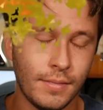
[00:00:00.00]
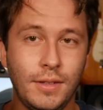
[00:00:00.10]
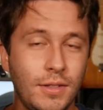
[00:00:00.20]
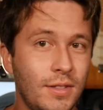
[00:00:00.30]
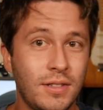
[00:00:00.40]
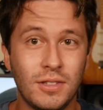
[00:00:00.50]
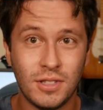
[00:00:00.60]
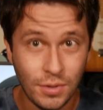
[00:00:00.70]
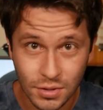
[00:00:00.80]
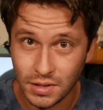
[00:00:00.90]
This is
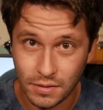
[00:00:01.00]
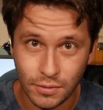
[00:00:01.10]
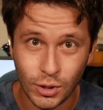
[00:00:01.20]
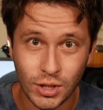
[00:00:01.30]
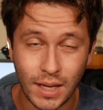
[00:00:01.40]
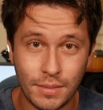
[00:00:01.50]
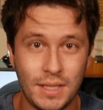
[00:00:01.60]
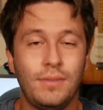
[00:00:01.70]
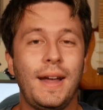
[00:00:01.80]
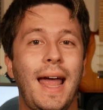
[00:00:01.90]
seriously the first time
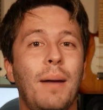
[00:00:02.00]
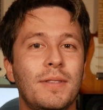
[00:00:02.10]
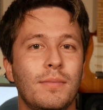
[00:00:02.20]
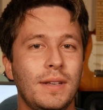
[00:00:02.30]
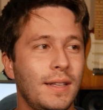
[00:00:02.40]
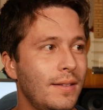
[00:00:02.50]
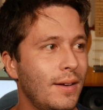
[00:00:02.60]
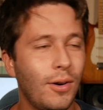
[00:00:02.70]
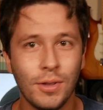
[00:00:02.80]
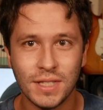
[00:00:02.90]
it's ever happened to me.
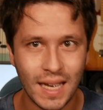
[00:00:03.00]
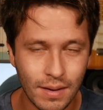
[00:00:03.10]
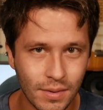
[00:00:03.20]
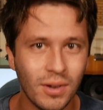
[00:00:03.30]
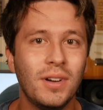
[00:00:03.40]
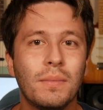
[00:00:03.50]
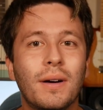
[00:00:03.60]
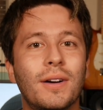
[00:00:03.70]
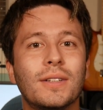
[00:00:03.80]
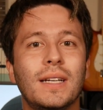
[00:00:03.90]
All this time I've been going to
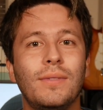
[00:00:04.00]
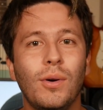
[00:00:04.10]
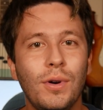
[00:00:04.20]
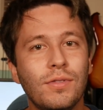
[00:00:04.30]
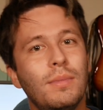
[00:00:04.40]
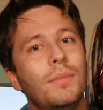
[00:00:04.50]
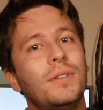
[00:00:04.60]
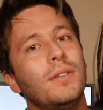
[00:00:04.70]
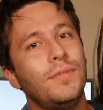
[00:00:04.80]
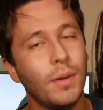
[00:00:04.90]
parks, I've always
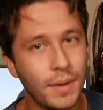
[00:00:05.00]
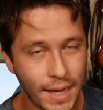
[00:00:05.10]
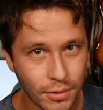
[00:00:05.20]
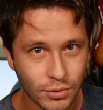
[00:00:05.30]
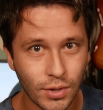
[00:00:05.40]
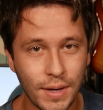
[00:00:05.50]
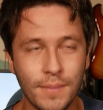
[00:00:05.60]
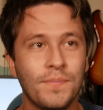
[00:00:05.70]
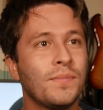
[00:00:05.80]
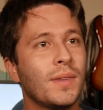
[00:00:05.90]
remembered to film an outro
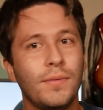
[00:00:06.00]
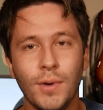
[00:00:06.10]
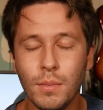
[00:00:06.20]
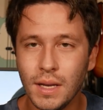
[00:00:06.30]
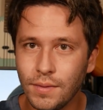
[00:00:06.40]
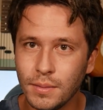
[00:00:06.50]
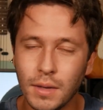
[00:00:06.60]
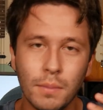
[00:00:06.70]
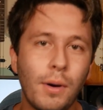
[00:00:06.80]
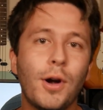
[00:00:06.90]
and film even
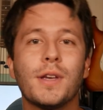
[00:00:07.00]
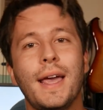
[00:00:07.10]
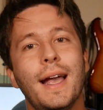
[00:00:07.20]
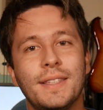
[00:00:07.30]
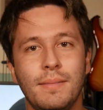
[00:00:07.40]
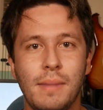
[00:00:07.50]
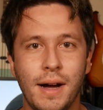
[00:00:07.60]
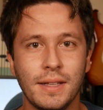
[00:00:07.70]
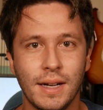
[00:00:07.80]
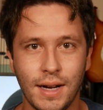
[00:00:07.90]
a park exit
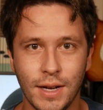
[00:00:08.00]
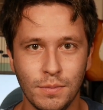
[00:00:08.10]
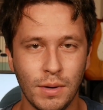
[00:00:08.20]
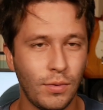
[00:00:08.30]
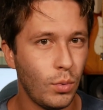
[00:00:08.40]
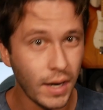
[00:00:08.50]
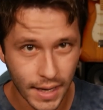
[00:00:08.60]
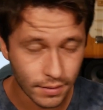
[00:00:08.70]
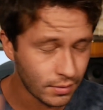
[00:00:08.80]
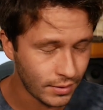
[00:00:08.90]
montage, but for
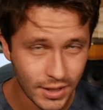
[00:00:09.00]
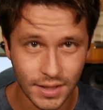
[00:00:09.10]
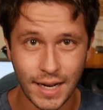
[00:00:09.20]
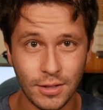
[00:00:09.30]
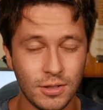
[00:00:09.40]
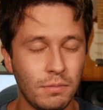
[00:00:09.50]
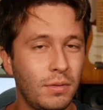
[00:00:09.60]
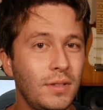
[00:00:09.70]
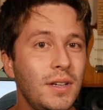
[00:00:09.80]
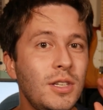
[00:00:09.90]
whatever reason I just
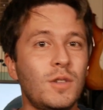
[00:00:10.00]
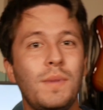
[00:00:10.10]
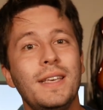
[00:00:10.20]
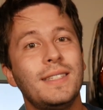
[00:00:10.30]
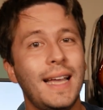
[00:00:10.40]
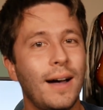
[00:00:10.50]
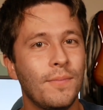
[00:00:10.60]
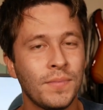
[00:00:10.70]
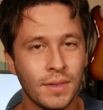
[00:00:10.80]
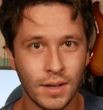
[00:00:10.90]
completely spaced out
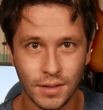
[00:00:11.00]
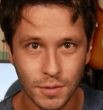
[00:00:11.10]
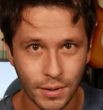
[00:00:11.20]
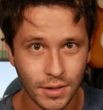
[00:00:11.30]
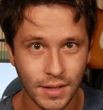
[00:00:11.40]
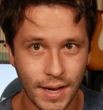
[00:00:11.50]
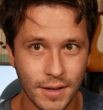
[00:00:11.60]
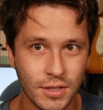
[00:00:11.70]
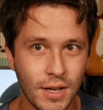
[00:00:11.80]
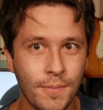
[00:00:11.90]
on this park
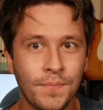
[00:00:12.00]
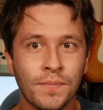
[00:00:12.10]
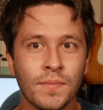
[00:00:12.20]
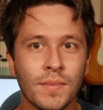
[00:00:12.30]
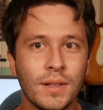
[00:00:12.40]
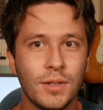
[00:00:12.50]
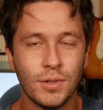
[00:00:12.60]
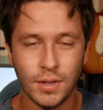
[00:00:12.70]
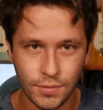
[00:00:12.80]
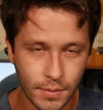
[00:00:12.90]
day, so just
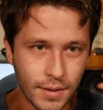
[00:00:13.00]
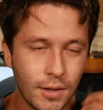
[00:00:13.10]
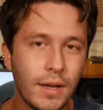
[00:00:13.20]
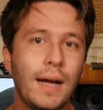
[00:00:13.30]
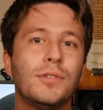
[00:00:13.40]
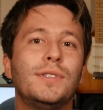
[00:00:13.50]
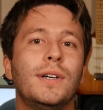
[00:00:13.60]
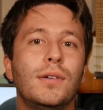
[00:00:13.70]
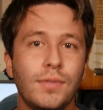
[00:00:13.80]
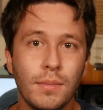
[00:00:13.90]
gonna film a little
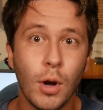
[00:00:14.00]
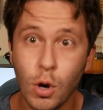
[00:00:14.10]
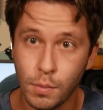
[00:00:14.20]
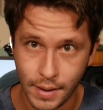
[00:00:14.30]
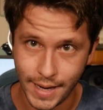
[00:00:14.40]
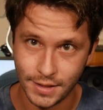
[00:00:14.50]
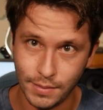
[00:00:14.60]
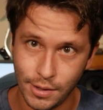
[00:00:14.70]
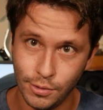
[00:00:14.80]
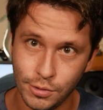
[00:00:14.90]
outro from home, I
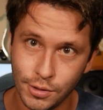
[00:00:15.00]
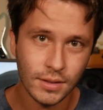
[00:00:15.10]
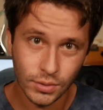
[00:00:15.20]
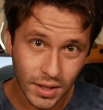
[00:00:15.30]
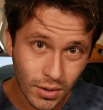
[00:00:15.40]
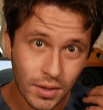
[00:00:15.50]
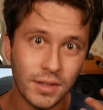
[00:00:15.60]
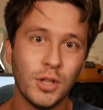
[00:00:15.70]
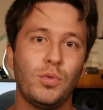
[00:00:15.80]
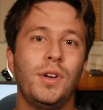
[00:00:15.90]
suppose. So I know
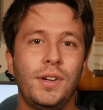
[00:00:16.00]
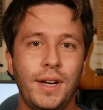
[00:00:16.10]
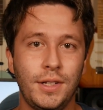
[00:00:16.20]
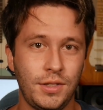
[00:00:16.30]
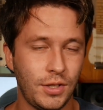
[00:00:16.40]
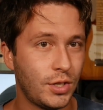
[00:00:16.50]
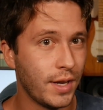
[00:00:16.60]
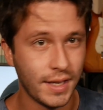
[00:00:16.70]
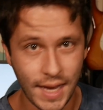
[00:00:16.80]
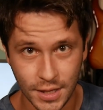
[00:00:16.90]
that Dutch Wonderland is just
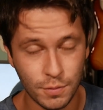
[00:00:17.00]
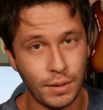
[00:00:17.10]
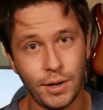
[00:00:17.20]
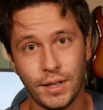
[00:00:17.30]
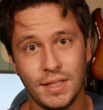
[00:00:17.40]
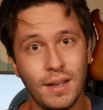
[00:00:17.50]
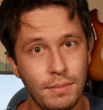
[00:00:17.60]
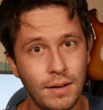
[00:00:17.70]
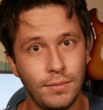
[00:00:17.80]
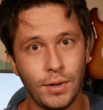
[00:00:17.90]
a kid's park, it's
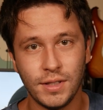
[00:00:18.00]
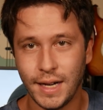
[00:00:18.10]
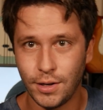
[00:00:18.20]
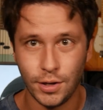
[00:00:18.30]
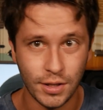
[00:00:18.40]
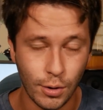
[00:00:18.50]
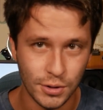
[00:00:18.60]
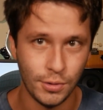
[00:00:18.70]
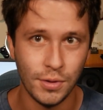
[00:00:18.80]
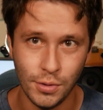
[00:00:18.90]
not meant for a die-hard
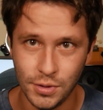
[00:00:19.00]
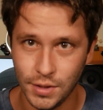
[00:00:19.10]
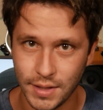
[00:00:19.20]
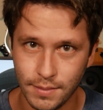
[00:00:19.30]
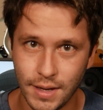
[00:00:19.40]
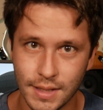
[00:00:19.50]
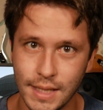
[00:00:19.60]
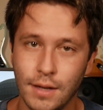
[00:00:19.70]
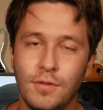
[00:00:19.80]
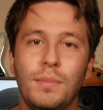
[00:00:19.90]
coaster enthusiast like
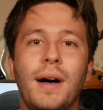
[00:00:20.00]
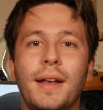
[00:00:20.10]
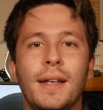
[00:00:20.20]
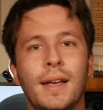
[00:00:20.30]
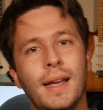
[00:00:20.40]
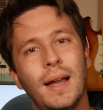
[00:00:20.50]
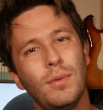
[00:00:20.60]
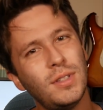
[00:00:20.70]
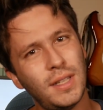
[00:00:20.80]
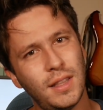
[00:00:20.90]
myself, but I
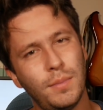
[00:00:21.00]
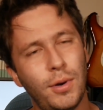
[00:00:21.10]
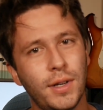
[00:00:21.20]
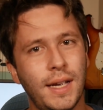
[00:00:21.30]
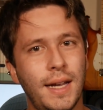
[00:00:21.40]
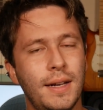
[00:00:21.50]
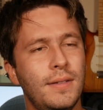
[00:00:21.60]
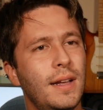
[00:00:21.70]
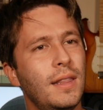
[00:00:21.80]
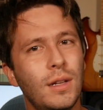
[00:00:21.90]
will say that the park
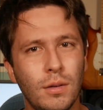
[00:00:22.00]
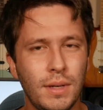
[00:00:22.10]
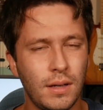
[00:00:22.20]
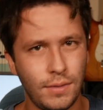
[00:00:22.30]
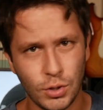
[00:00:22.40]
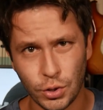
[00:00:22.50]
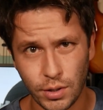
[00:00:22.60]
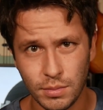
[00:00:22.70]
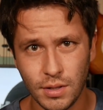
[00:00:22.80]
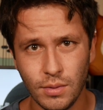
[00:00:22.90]
had a little bit of a
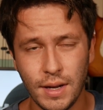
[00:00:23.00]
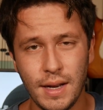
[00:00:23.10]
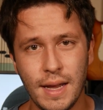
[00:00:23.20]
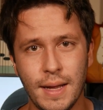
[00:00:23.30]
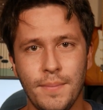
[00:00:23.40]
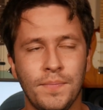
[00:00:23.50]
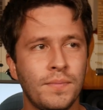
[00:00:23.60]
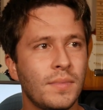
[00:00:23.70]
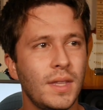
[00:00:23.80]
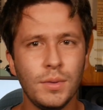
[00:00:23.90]
charm to it, and
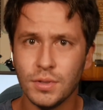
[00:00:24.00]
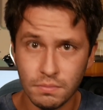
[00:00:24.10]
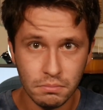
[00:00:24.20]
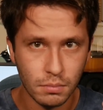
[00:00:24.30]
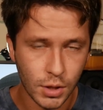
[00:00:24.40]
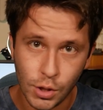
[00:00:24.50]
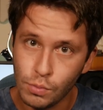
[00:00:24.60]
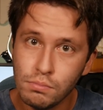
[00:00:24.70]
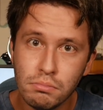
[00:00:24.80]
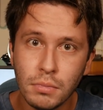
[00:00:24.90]
it was
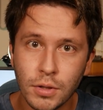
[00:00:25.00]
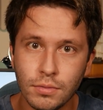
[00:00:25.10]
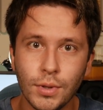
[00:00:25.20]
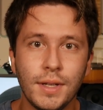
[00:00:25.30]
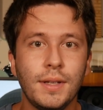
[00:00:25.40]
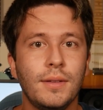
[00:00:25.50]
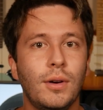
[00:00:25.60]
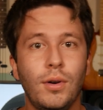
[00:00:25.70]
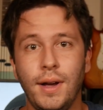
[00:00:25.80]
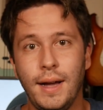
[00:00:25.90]
cute. That's really
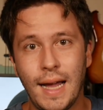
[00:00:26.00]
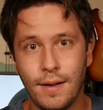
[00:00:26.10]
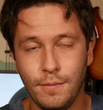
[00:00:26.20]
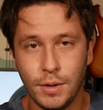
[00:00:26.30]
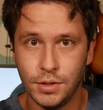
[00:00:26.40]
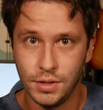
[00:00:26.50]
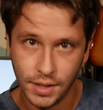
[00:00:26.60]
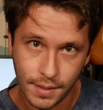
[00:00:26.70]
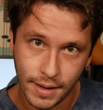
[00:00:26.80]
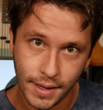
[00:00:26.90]
all I have much to
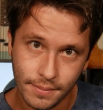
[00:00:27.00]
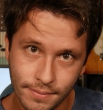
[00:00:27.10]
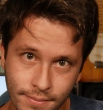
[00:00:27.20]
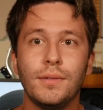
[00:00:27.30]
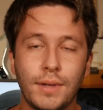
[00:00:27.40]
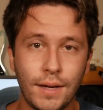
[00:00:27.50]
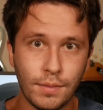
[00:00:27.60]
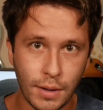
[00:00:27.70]
say about it. Ryan from